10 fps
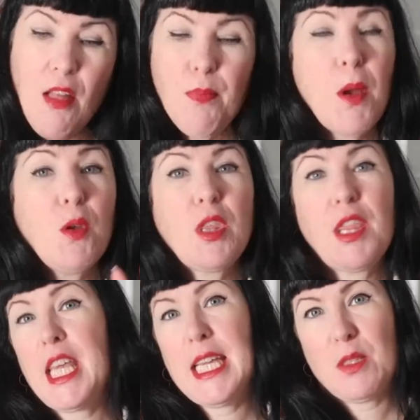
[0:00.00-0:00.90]
Both
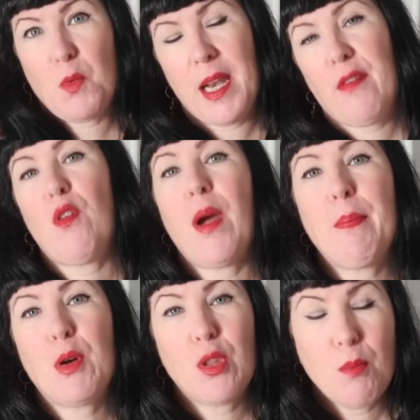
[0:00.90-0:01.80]
of these, whenever I
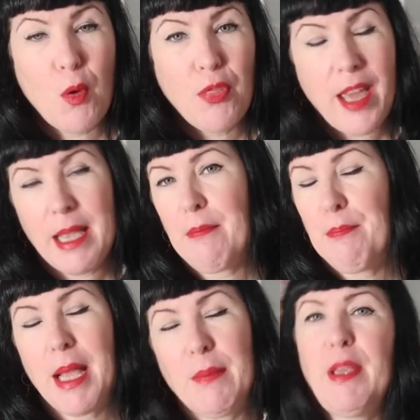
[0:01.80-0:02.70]
put them on, they
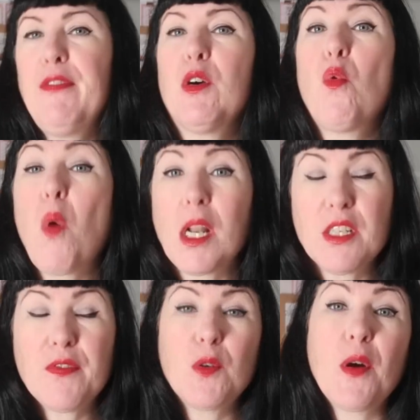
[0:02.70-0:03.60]
make me feel
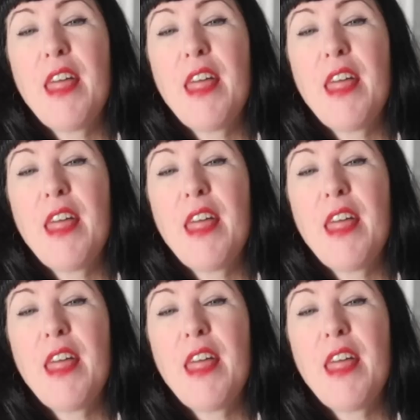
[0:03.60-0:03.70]
wonderful.